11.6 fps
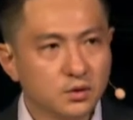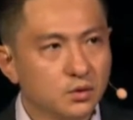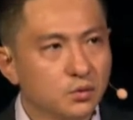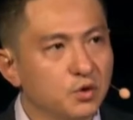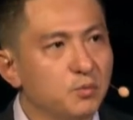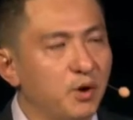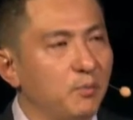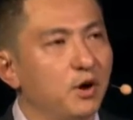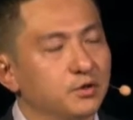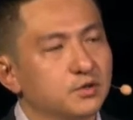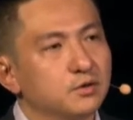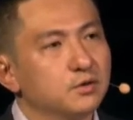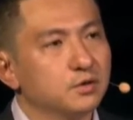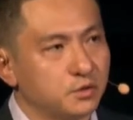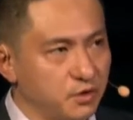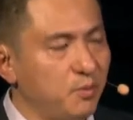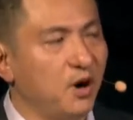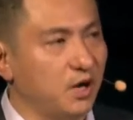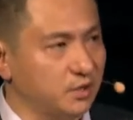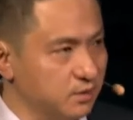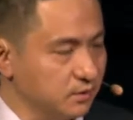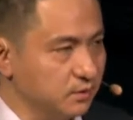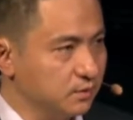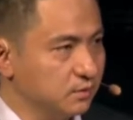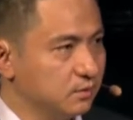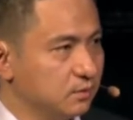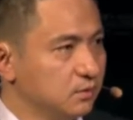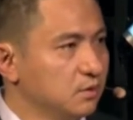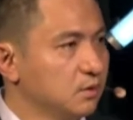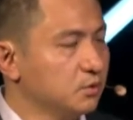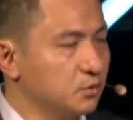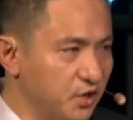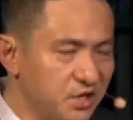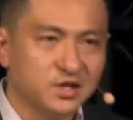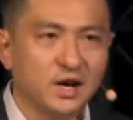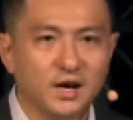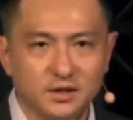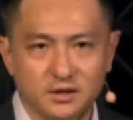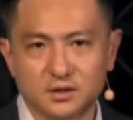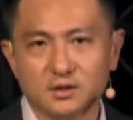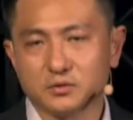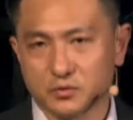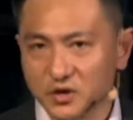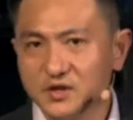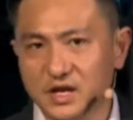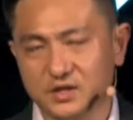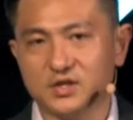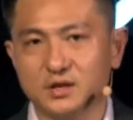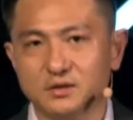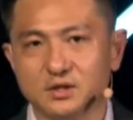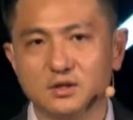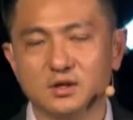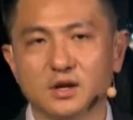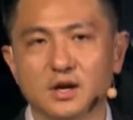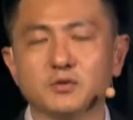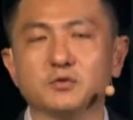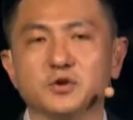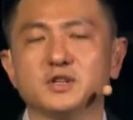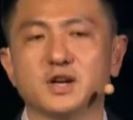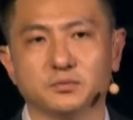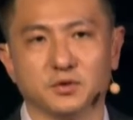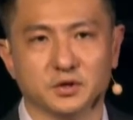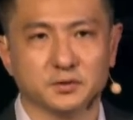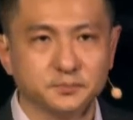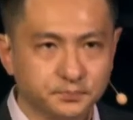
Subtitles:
We propose 3 parts: green site, green data center, and green network.